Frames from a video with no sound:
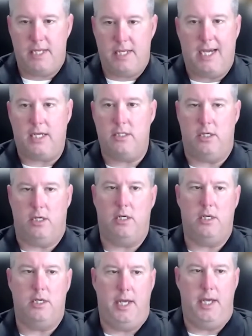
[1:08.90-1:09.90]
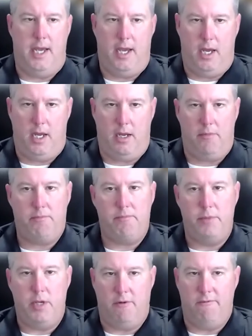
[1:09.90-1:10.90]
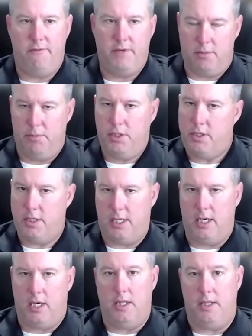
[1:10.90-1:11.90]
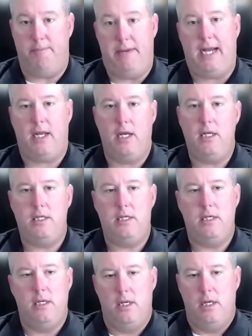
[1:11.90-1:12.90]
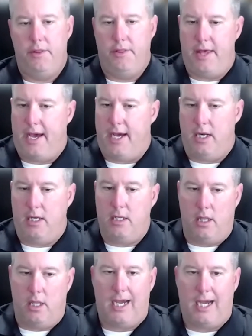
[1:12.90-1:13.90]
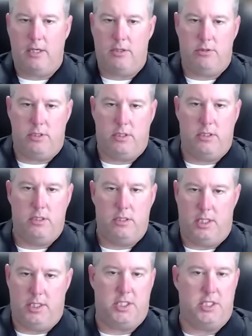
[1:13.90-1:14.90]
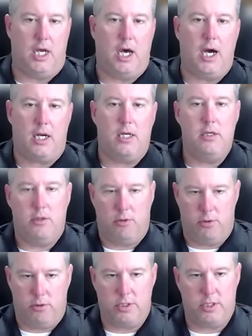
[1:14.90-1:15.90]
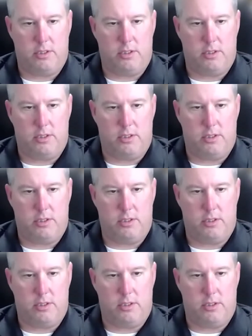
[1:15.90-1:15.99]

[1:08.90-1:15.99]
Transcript: tacks on a visibility on the back end that allows a SOC or